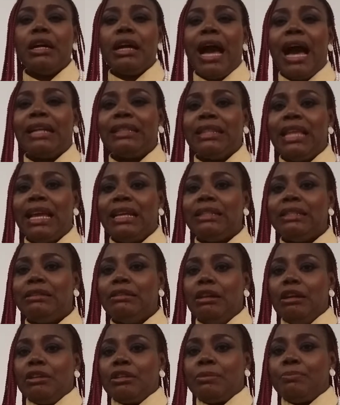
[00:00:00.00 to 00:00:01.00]
and
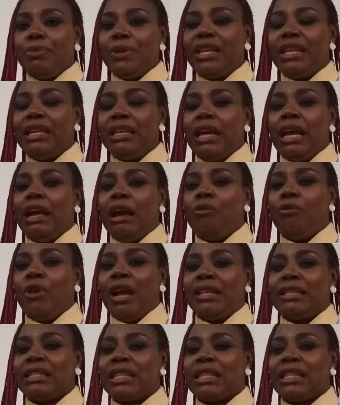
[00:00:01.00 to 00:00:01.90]
then begin, uh,